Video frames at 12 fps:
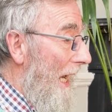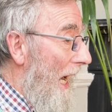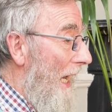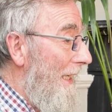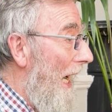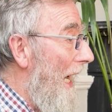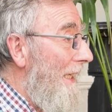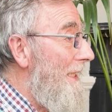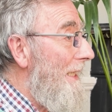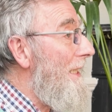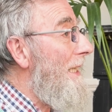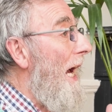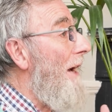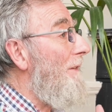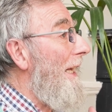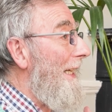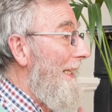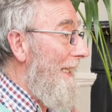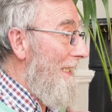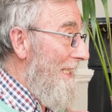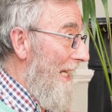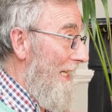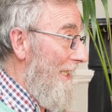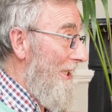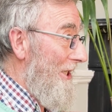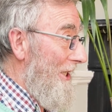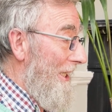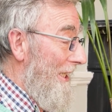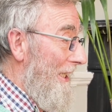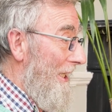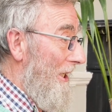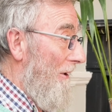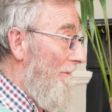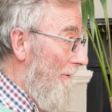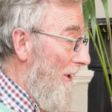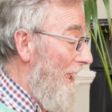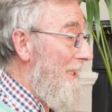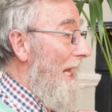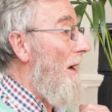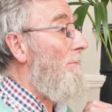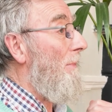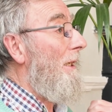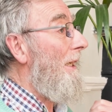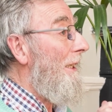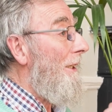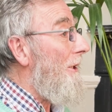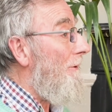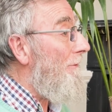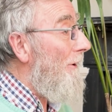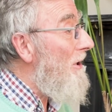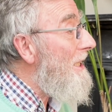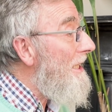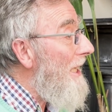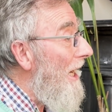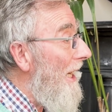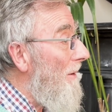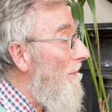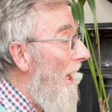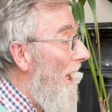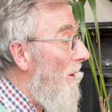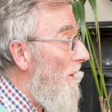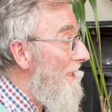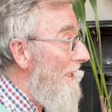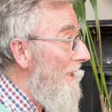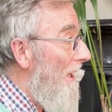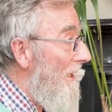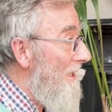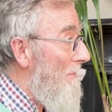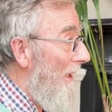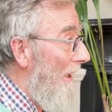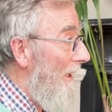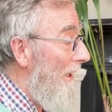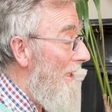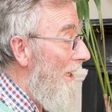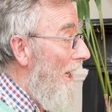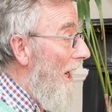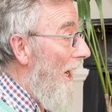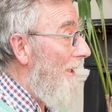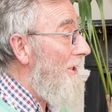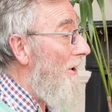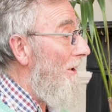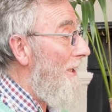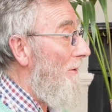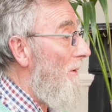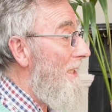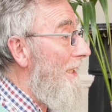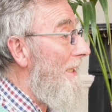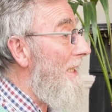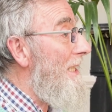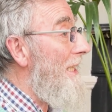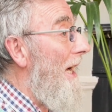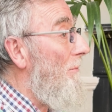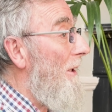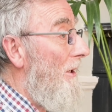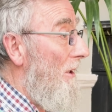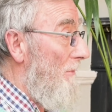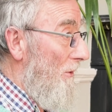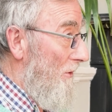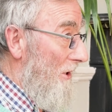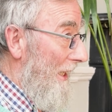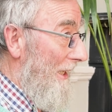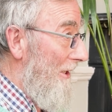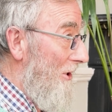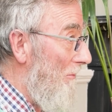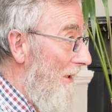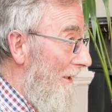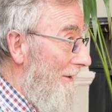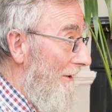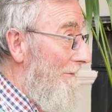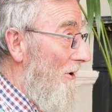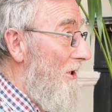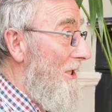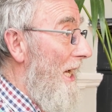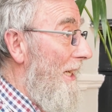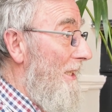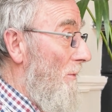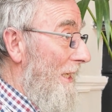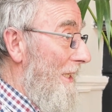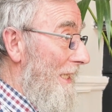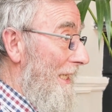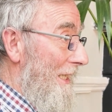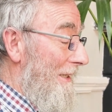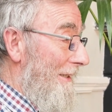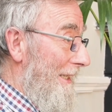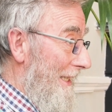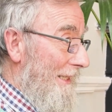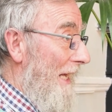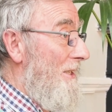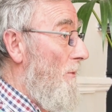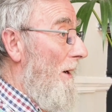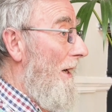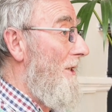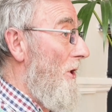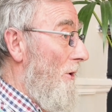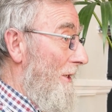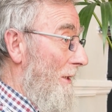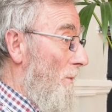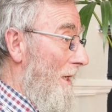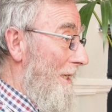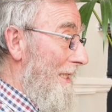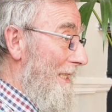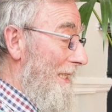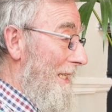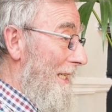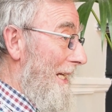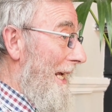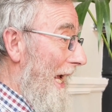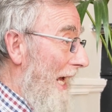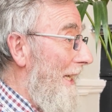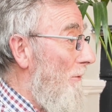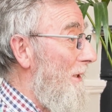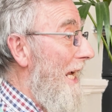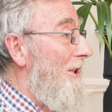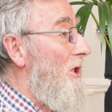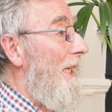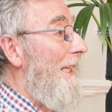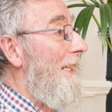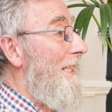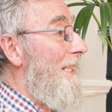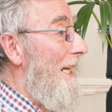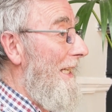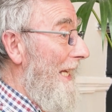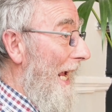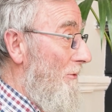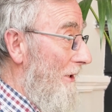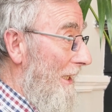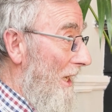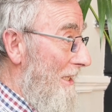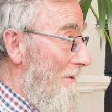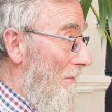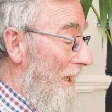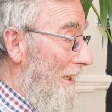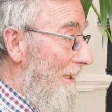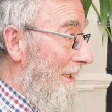I didn't have any insight. For example, the first time I was in hospital, I thought I was in the Simon community in Dublin the first night I went in. That's where I thought I was. And I was actually in a psychiatric hospital.